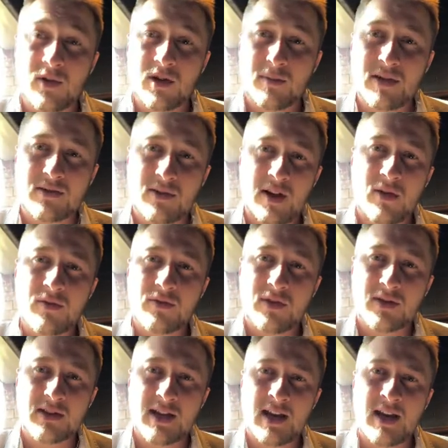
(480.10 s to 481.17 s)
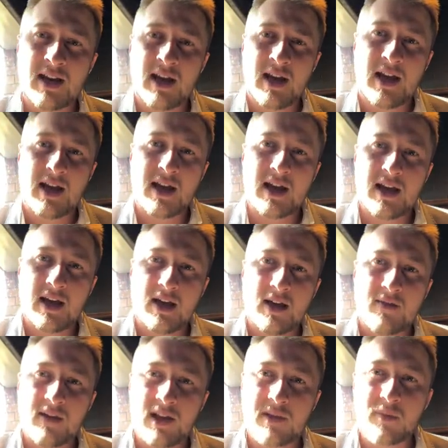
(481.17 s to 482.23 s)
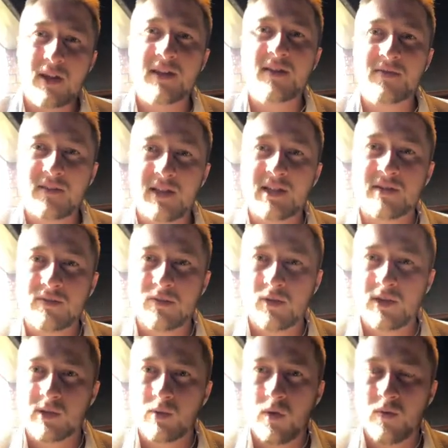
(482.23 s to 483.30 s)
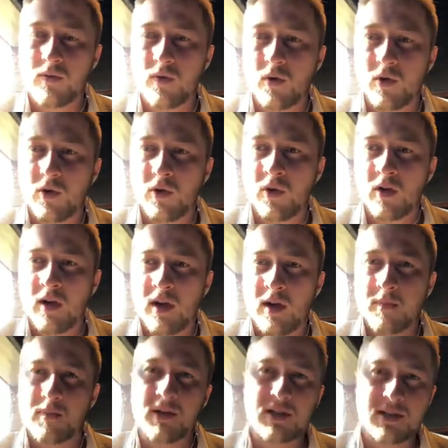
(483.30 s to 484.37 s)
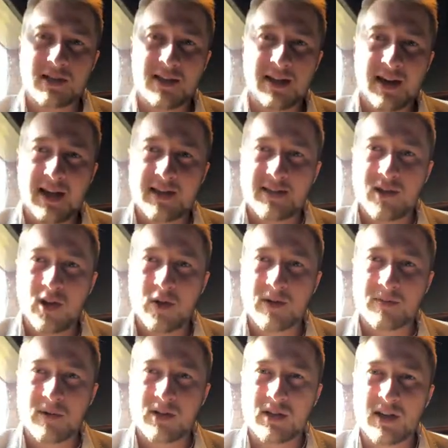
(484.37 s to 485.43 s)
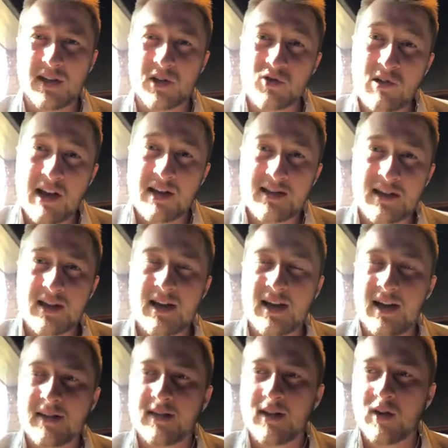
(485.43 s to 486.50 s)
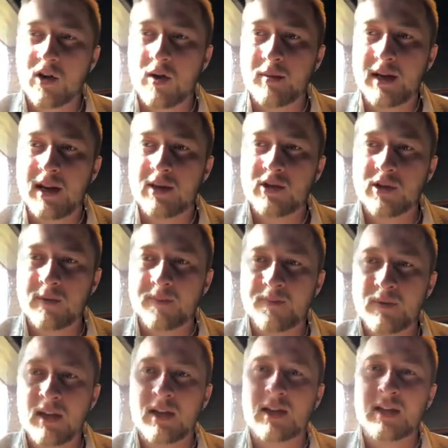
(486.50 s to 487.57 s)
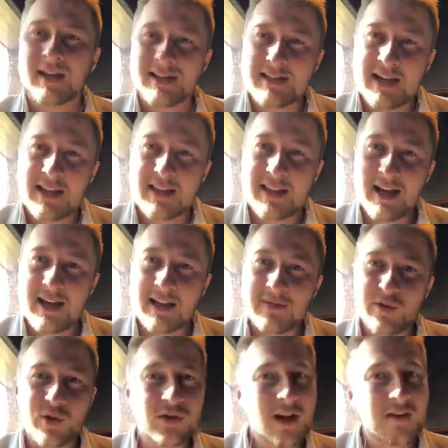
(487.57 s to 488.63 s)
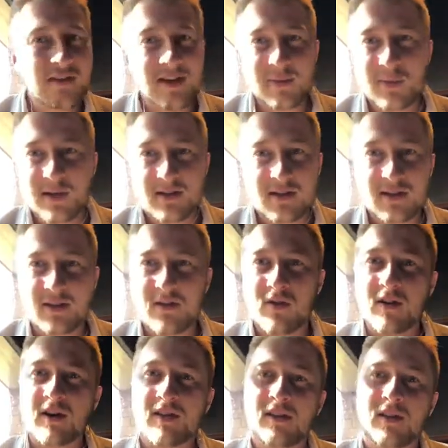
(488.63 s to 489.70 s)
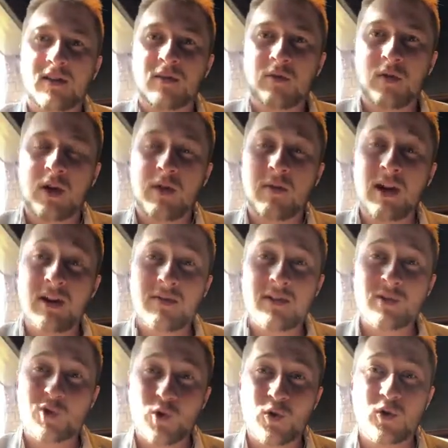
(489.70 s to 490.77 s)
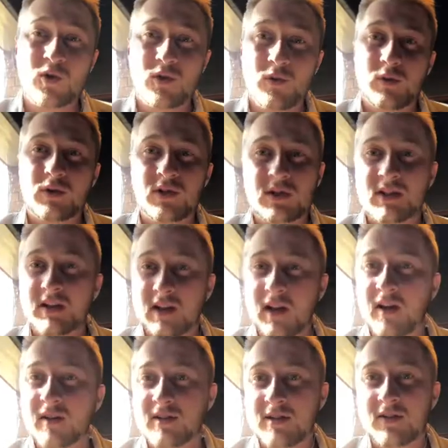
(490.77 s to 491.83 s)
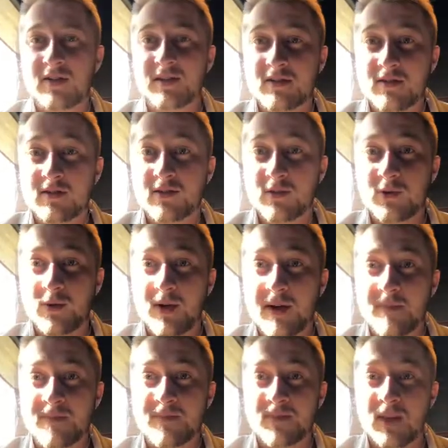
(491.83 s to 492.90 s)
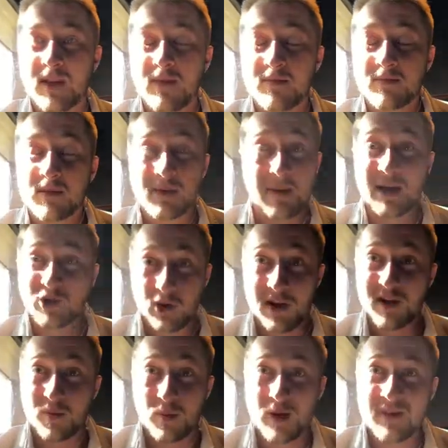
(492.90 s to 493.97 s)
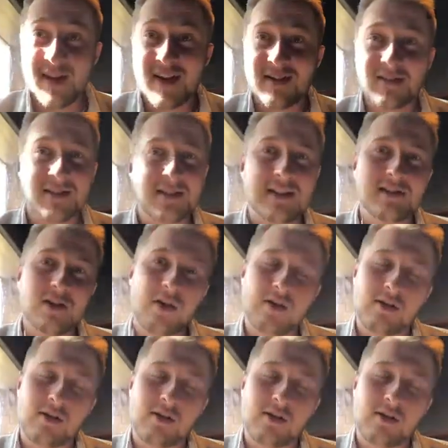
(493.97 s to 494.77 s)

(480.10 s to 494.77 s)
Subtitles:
mental health first aid, available at the festival as well for you, but just to let us know, especially in transit and at the accommodation. In saying that, if you do have any medicine or anything relevant to you, we just encourage you to make sure that you bring that, because that's not